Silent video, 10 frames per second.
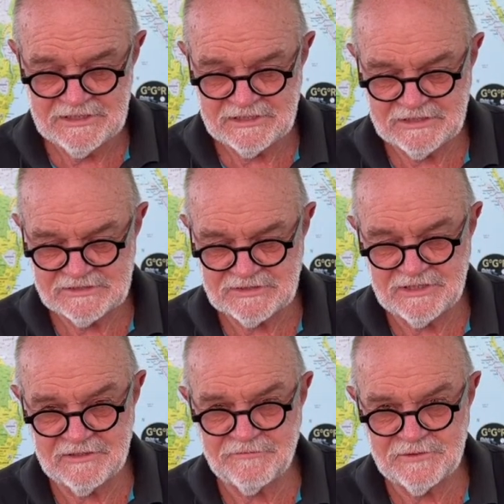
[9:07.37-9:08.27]
So you
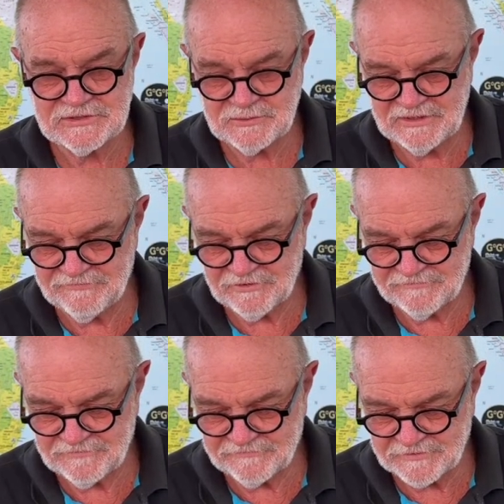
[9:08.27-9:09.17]
get your first
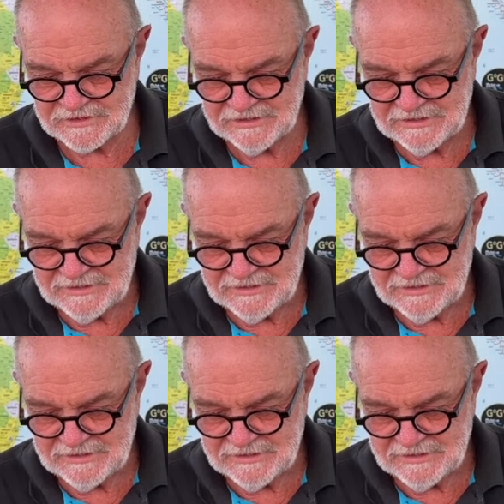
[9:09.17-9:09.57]
25 for free.